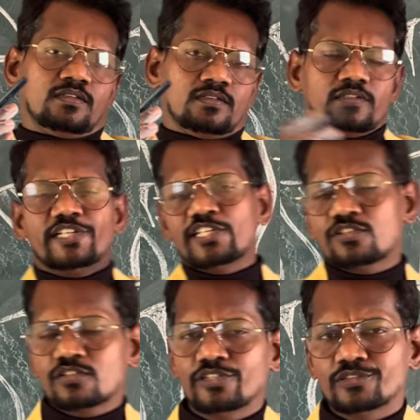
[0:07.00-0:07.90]
Greetings
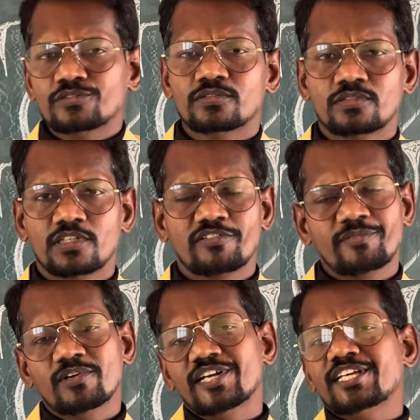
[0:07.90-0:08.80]
to you
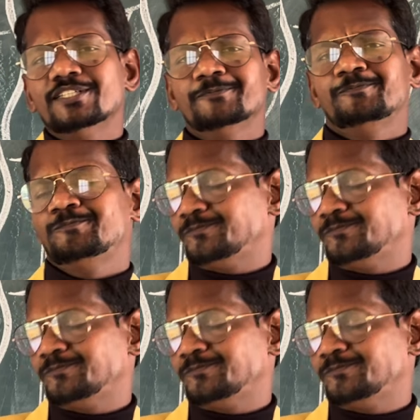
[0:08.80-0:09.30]
everybody.